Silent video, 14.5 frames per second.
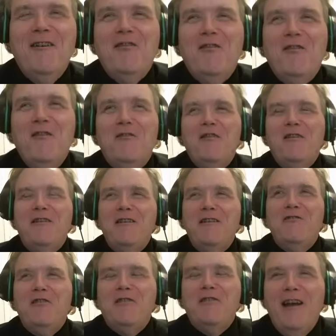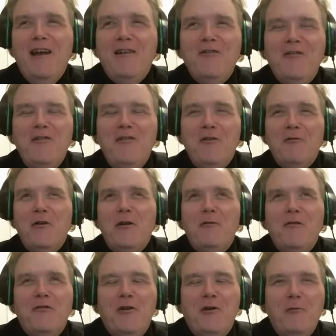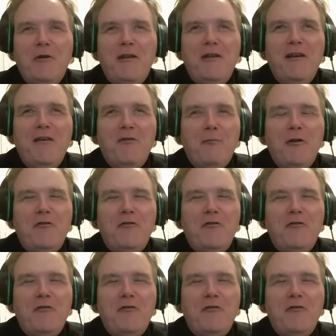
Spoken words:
So it's a kitchen gadget. Neither one of us know what it is, but